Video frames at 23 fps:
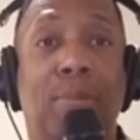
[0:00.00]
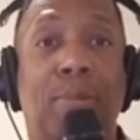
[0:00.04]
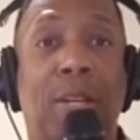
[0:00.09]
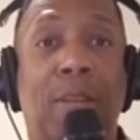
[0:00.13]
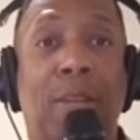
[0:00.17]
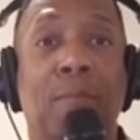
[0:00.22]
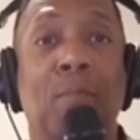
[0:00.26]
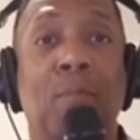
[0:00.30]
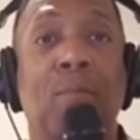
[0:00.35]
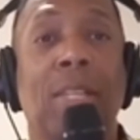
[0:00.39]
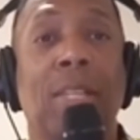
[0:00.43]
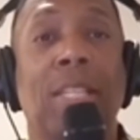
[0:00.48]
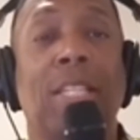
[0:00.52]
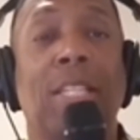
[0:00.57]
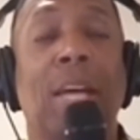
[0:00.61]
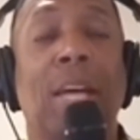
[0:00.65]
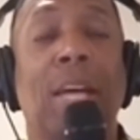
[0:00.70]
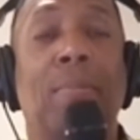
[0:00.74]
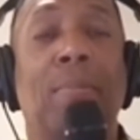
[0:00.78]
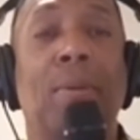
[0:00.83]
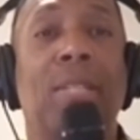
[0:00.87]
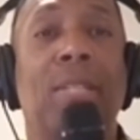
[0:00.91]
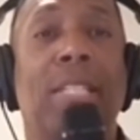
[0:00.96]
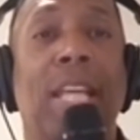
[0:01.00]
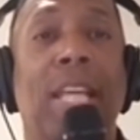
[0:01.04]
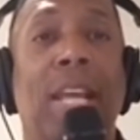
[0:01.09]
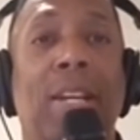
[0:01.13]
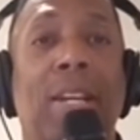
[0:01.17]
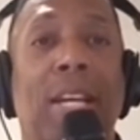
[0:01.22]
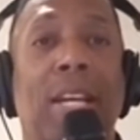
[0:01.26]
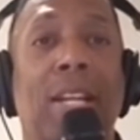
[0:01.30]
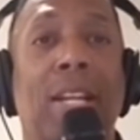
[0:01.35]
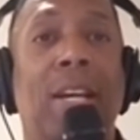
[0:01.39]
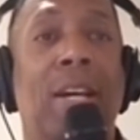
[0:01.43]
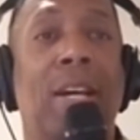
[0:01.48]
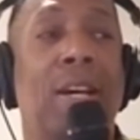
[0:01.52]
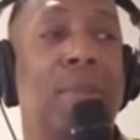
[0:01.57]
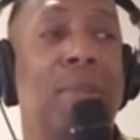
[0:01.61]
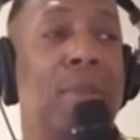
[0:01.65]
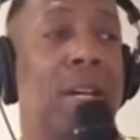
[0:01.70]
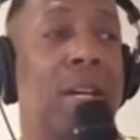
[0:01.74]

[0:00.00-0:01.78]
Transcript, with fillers: But some people saying, honey, um,